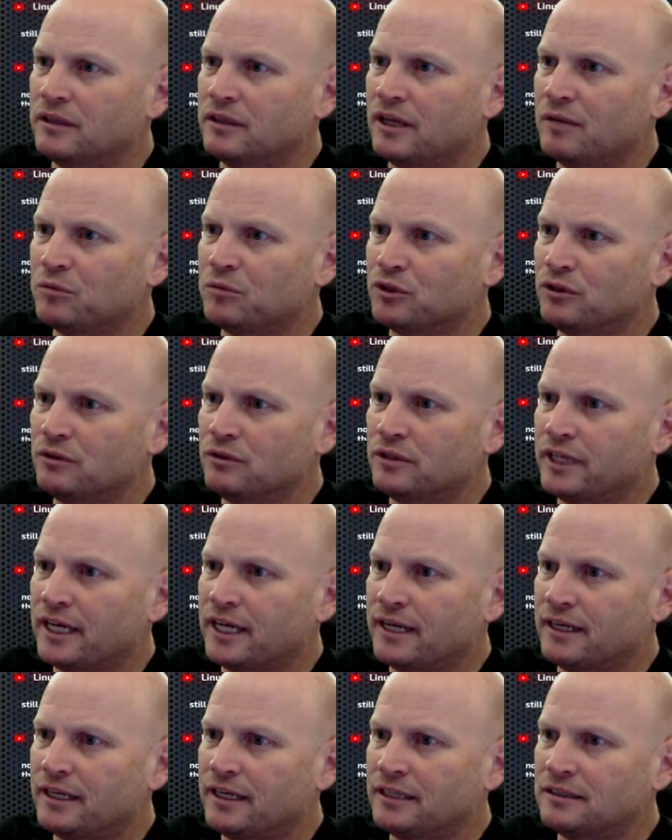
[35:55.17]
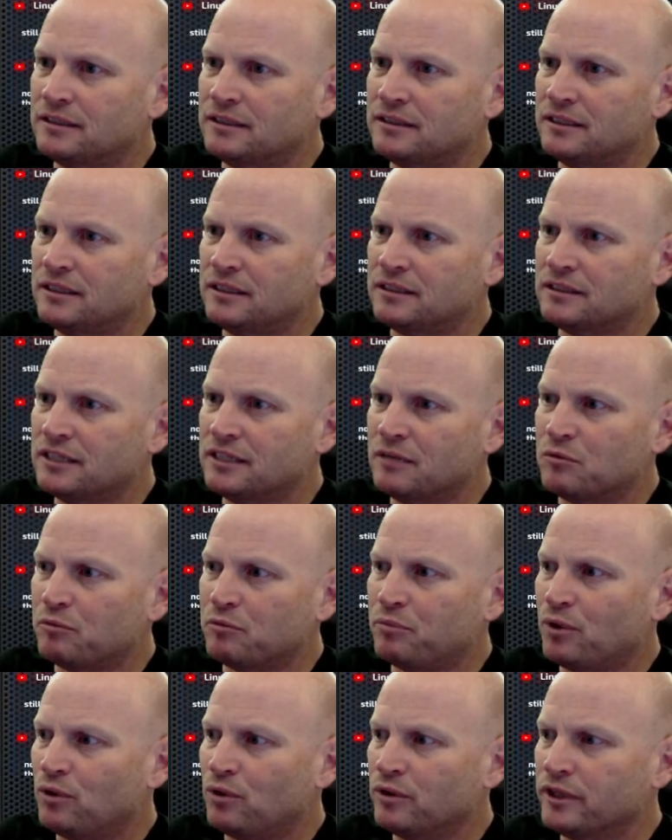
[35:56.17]
Enable newly added entities.
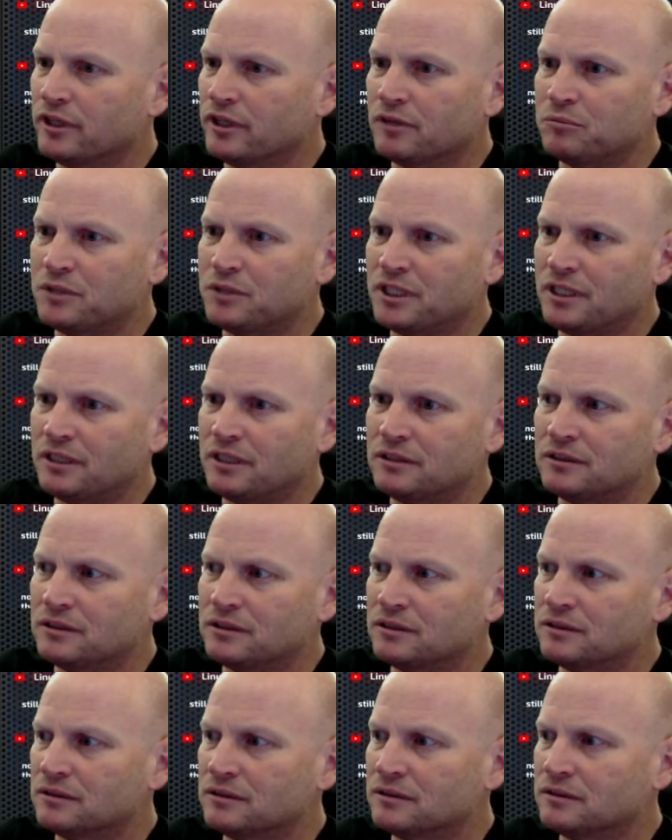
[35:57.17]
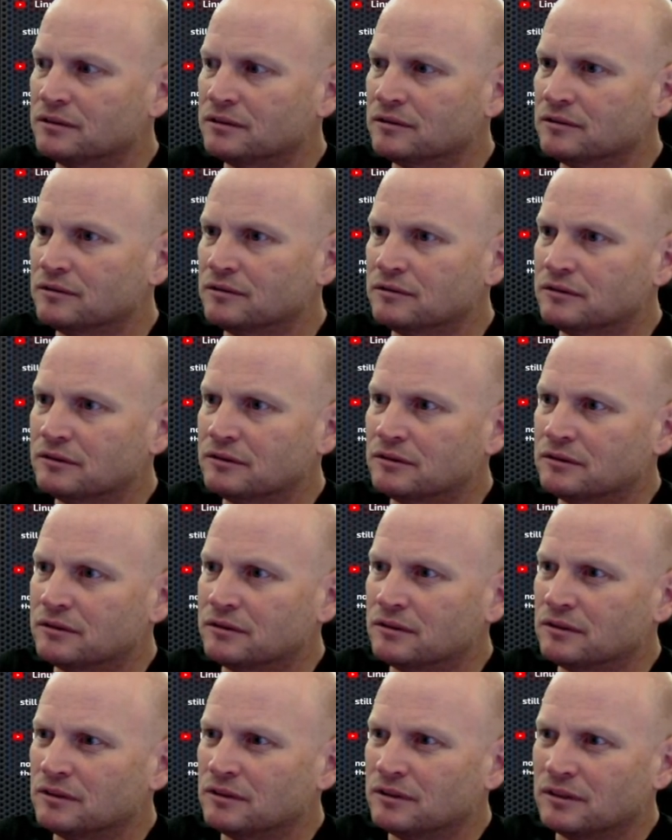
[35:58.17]
Enable polling updates.
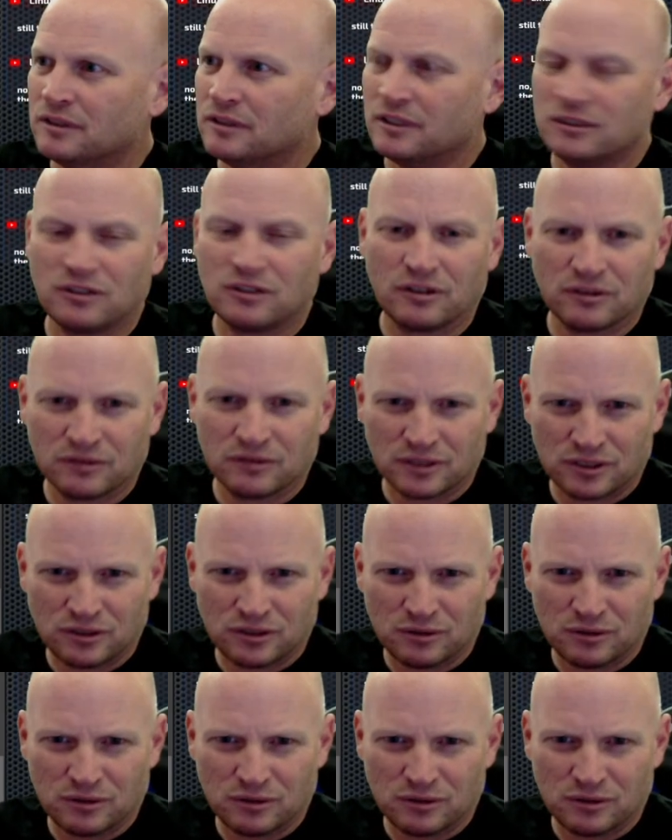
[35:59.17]
That's all there